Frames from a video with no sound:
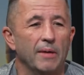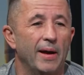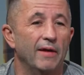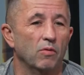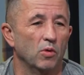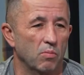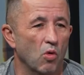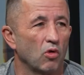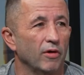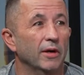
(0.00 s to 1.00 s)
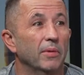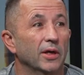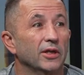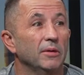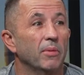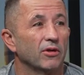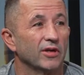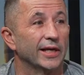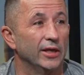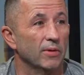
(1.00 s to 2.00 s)
out of it with more credibility by
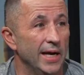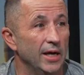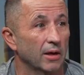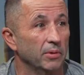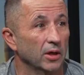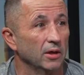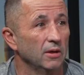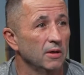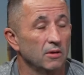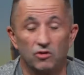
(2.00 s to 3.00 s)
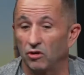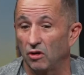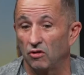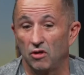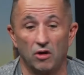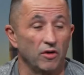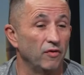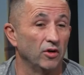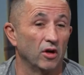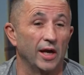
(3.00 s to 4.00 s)
sticking your hand up. Just it's no
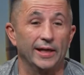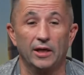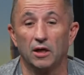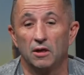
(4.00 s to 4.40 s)
different to